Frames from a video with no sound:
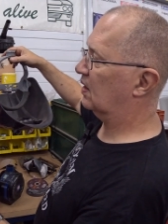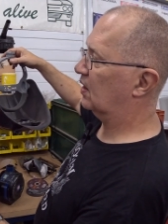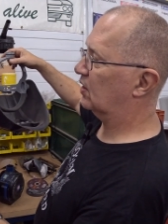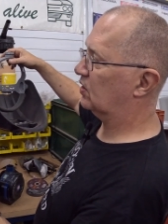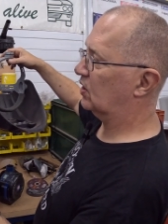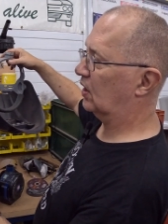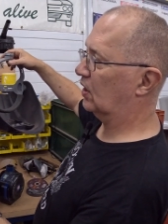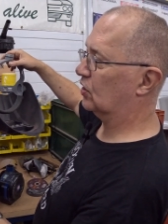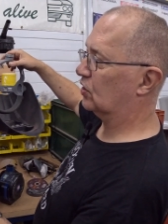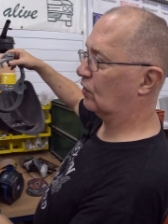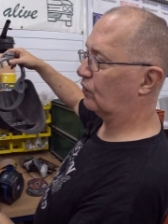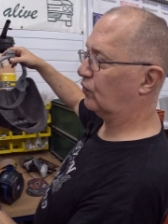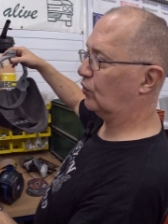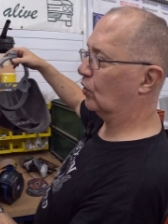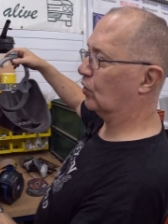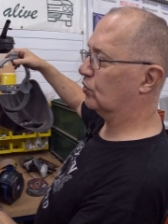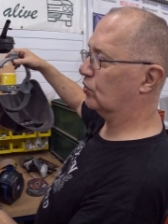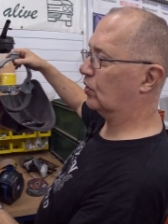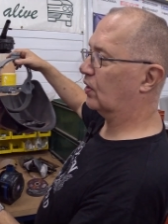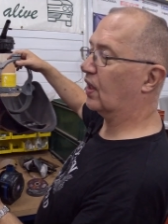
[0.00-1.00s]
I'd say there's a few
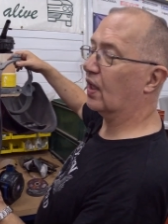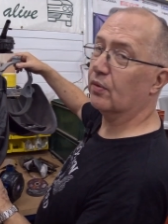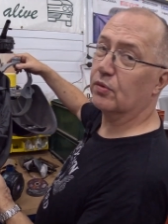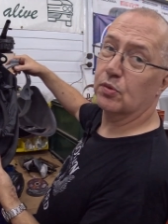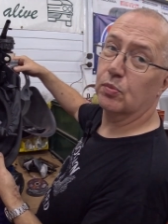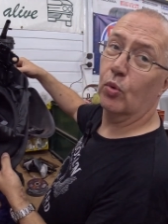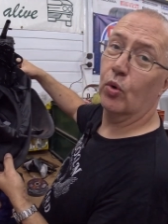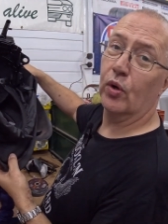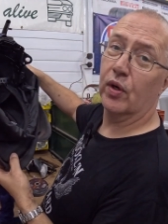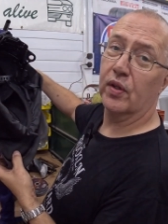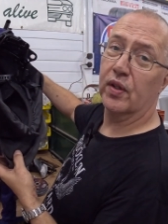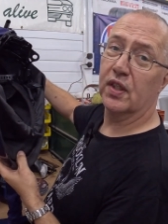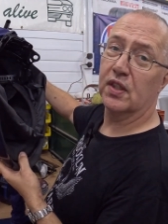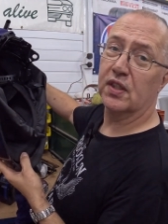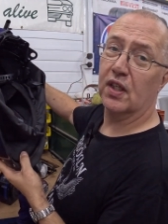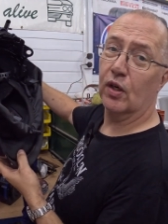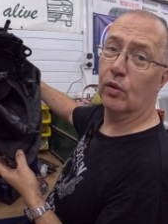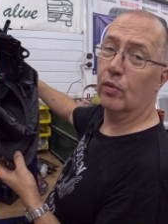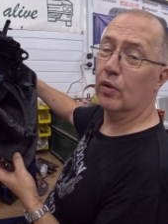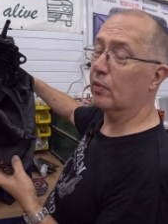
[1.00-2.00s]
100 grams more than this
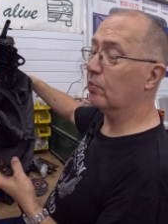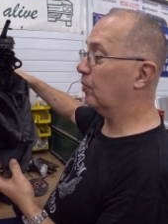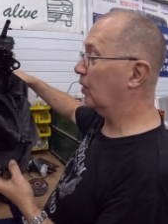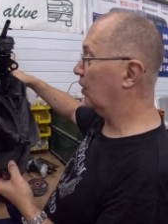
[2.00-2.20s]
helmet,